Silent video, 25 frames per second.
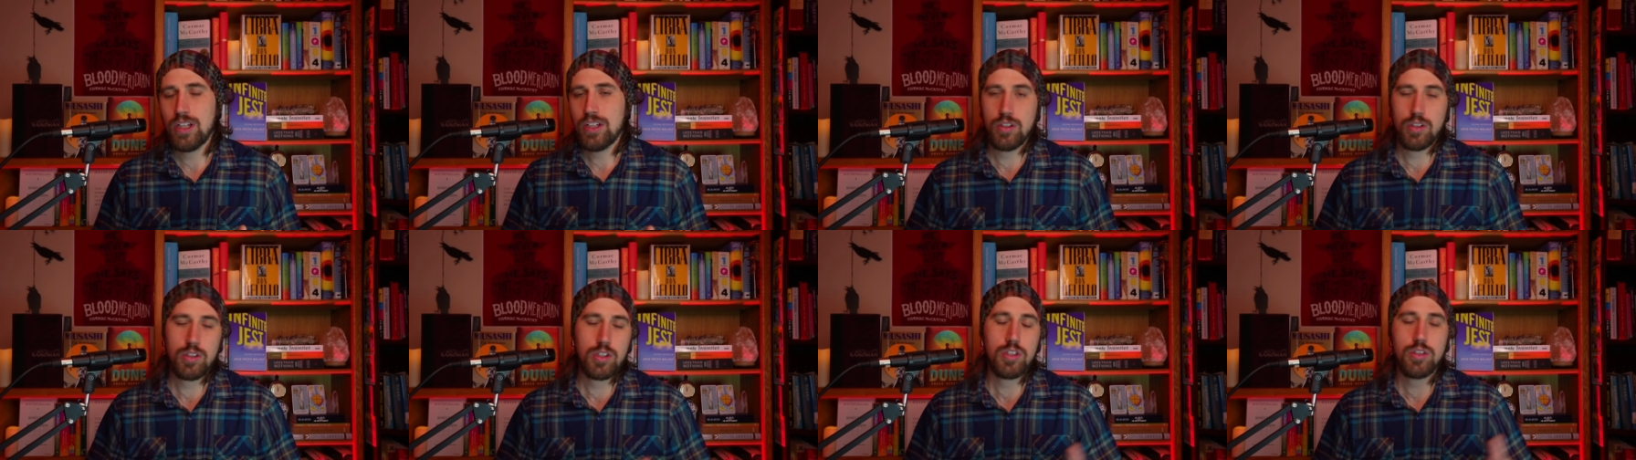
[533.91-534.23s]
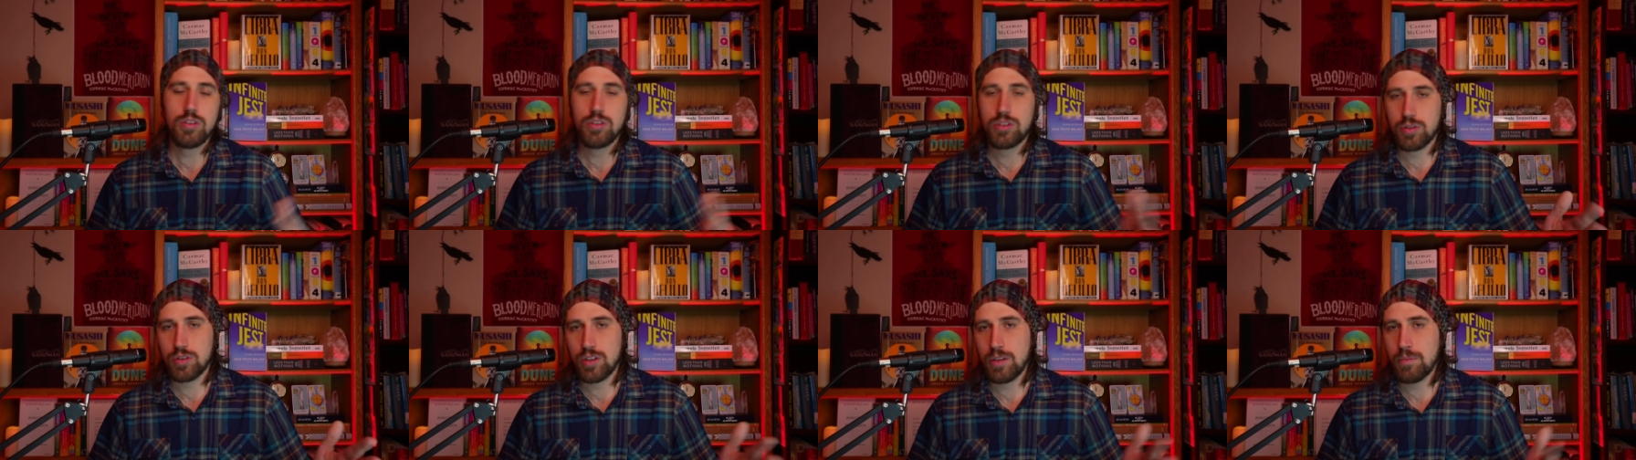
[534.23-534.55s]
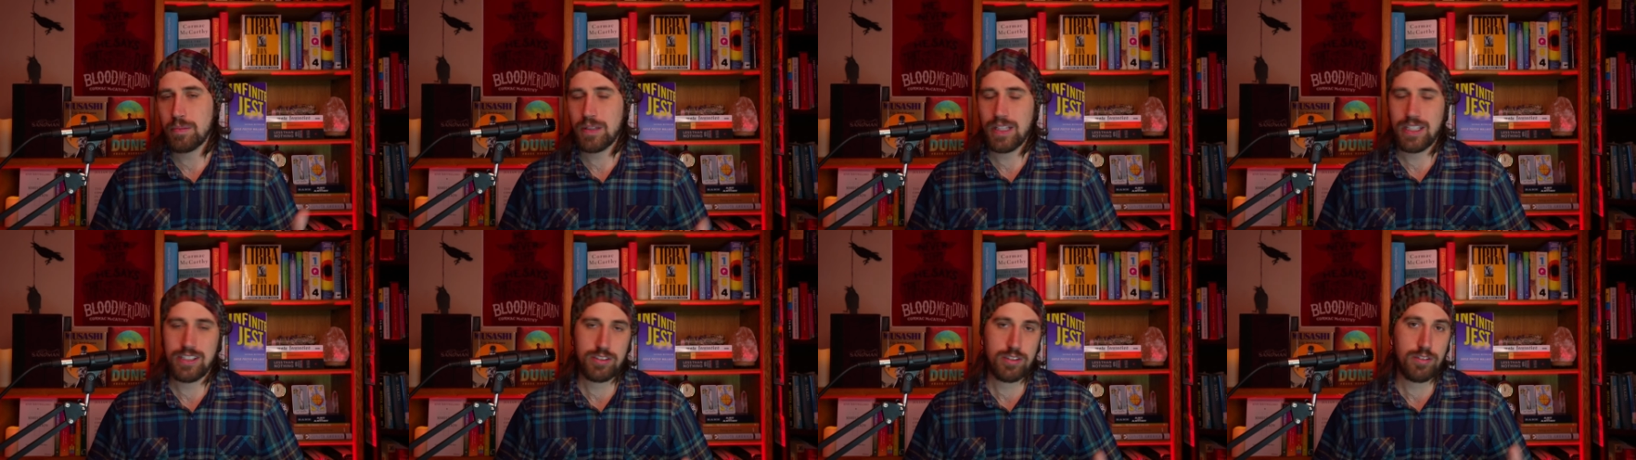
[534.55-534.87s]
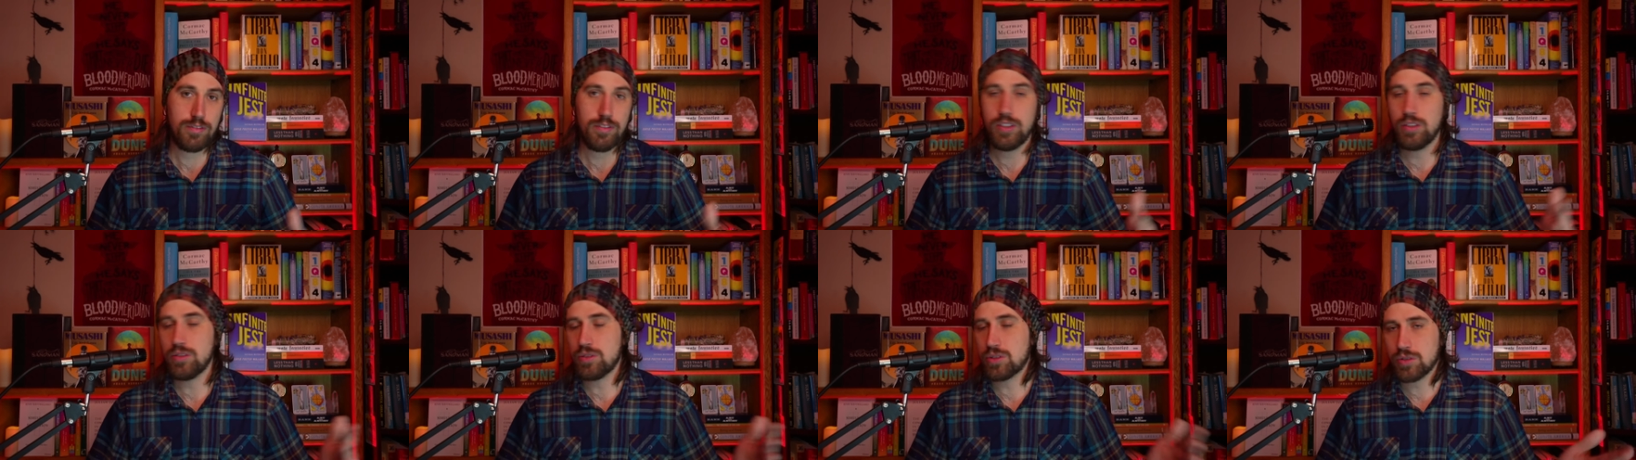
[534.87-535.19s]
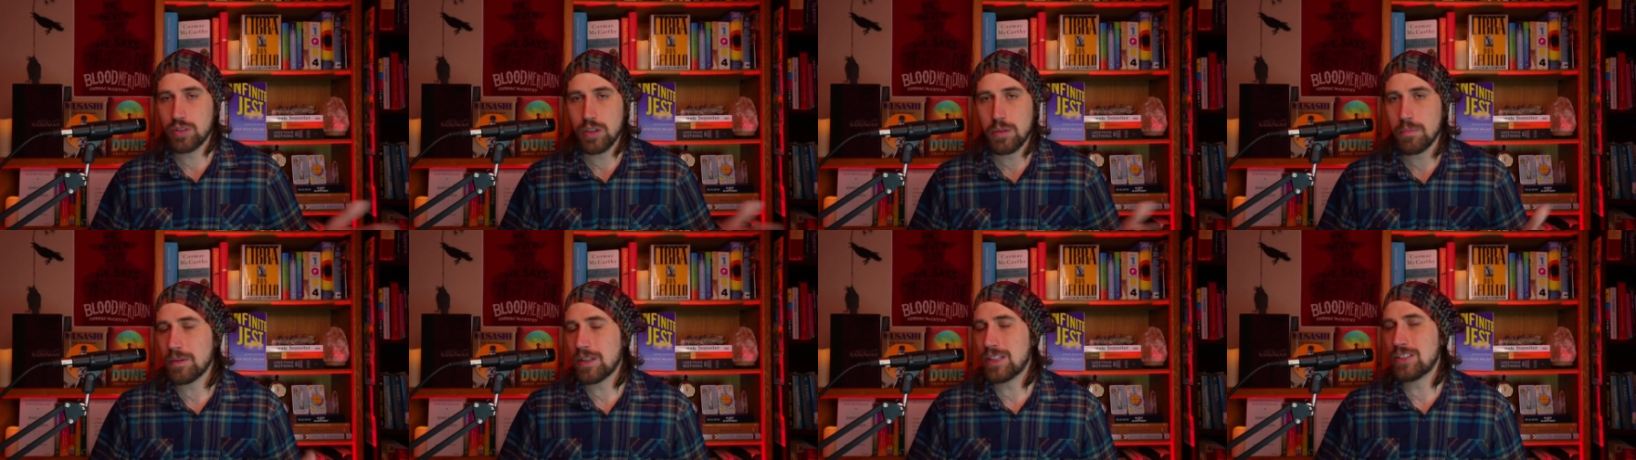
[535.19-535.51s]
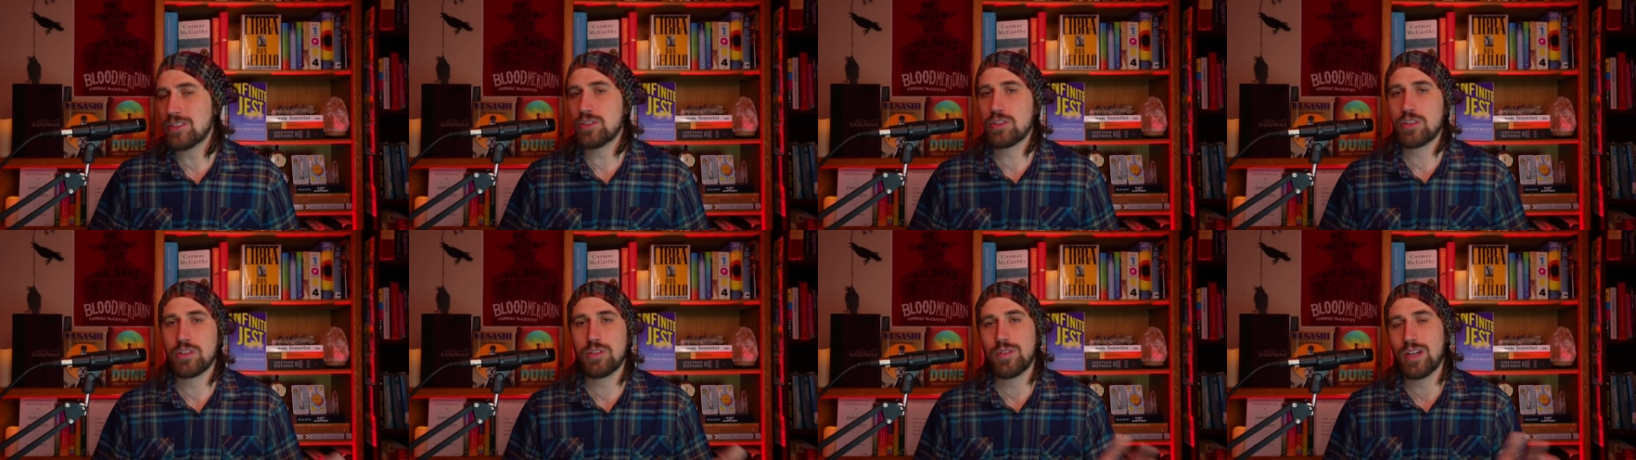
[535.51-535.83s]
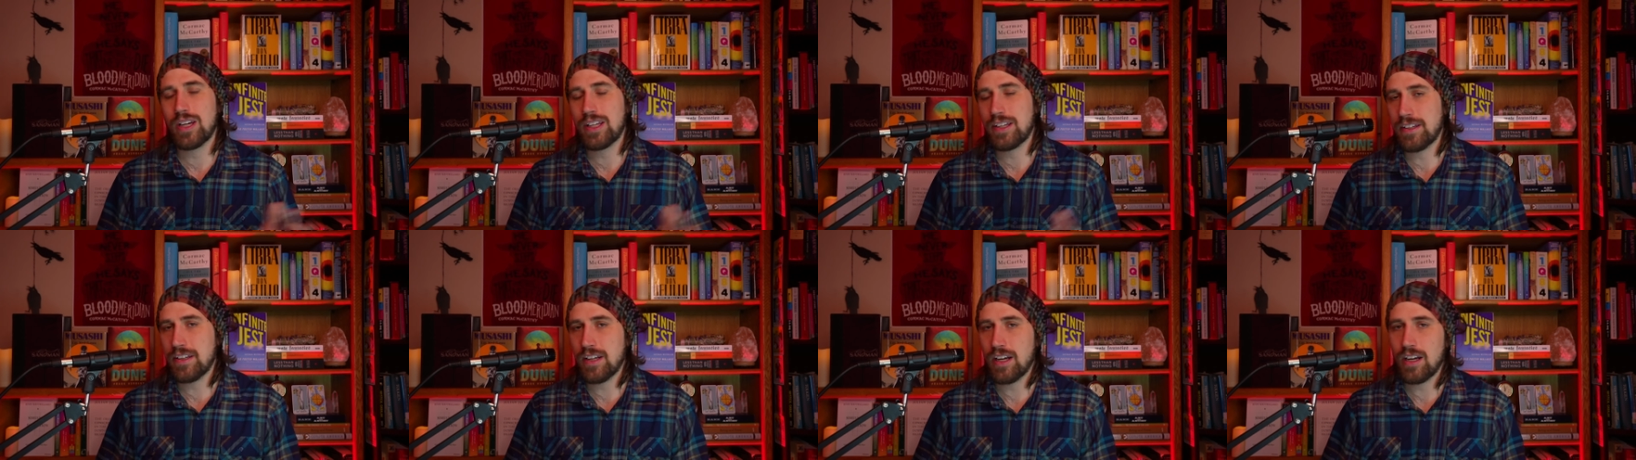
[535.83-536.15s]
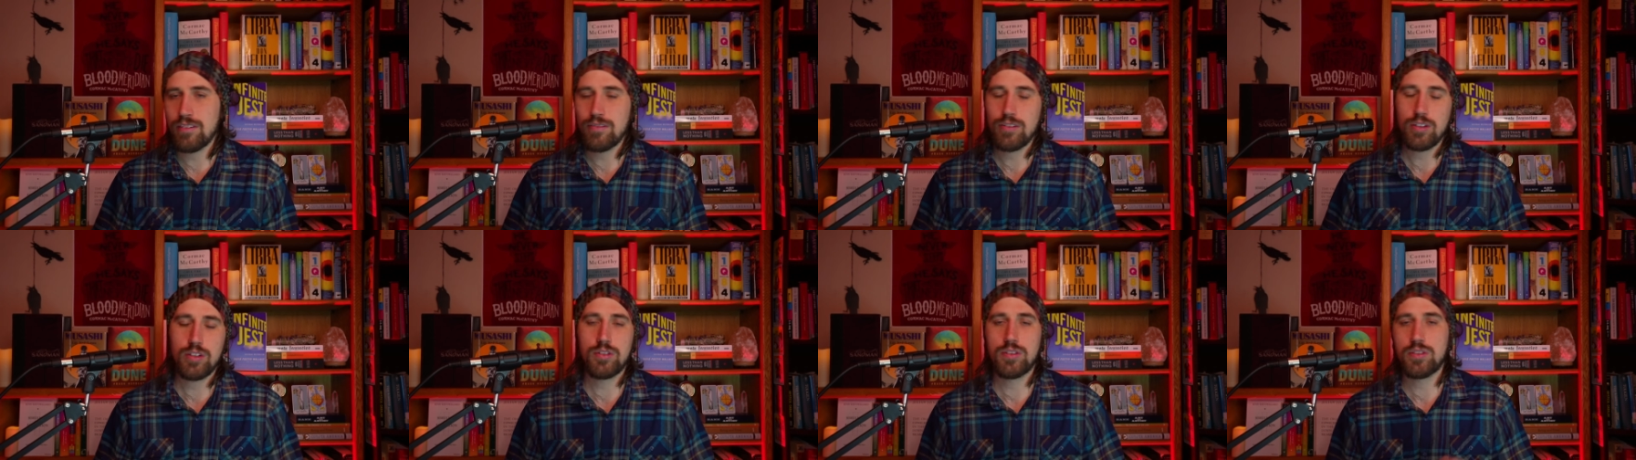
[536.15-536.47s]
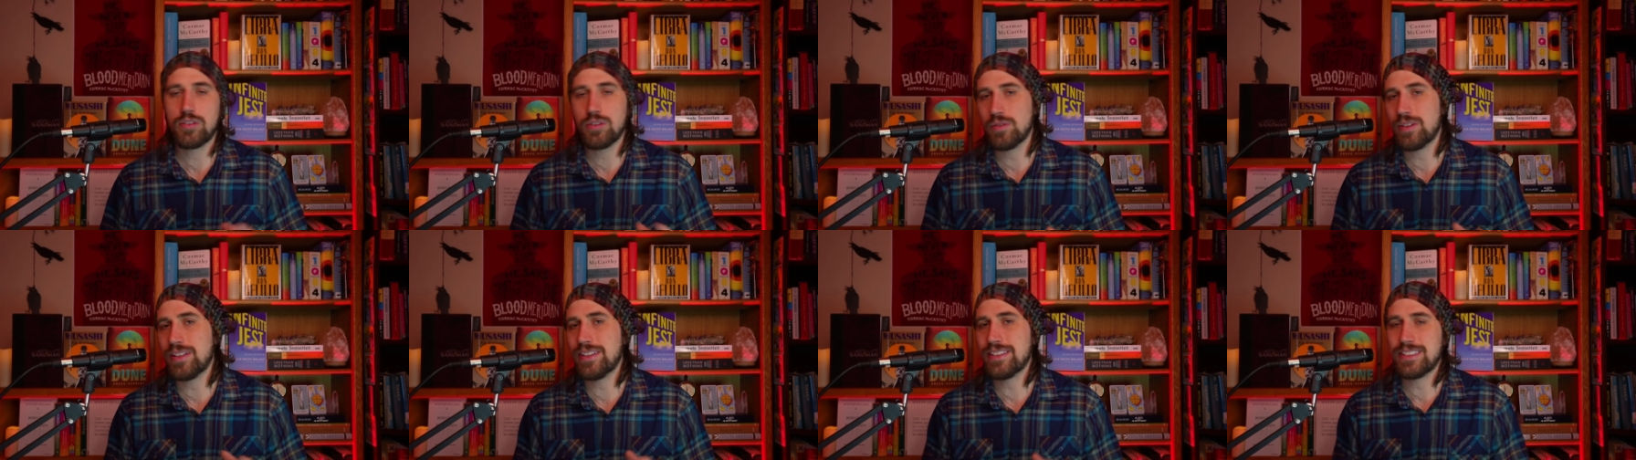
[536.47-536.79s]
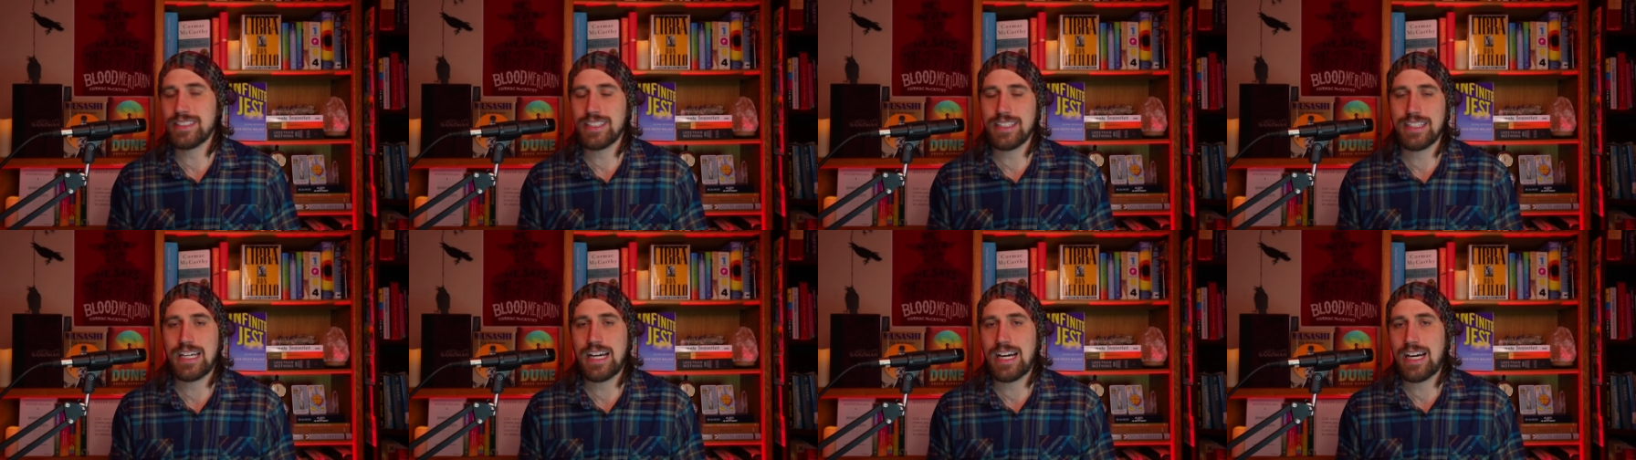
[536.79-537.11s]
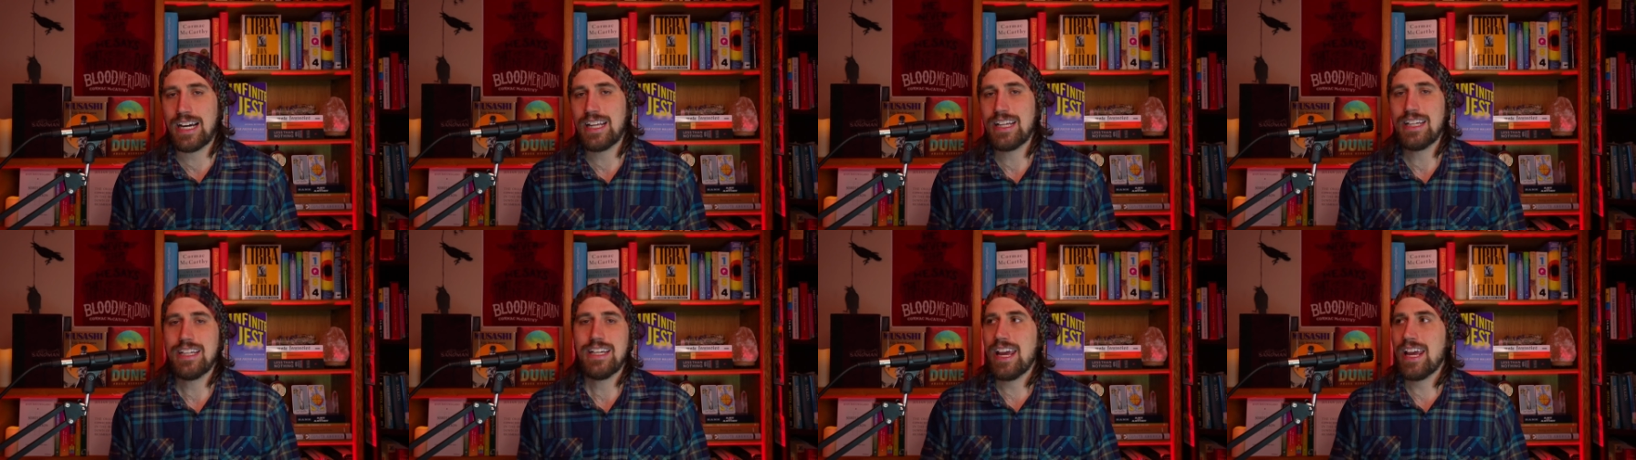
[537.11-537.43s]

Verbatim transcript: you can do screenplays, or if you do screenplays, you can write a novel or do this and that.